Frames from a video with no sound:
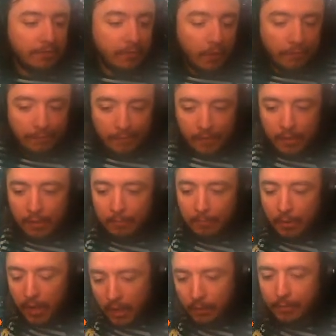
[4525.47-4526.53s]
and stuff.
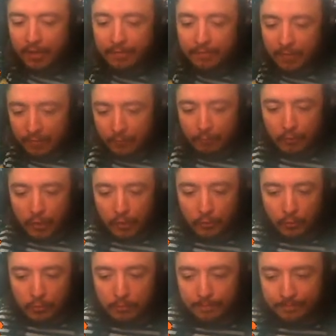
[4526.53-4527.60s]
But anyway, this was
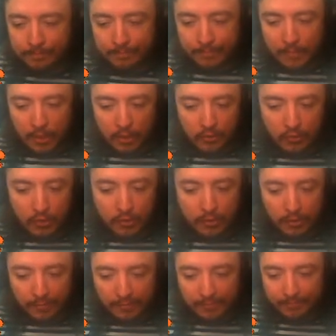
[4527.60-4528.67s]
pretty cool. I enjoyed
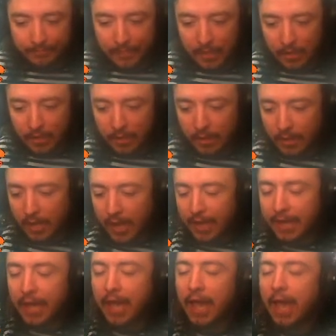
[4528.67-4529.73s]
this.
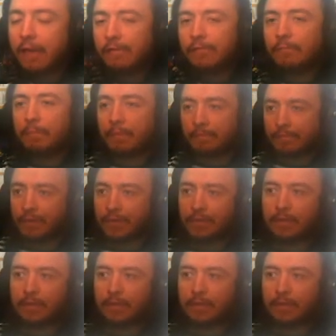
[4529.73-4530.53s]
I have been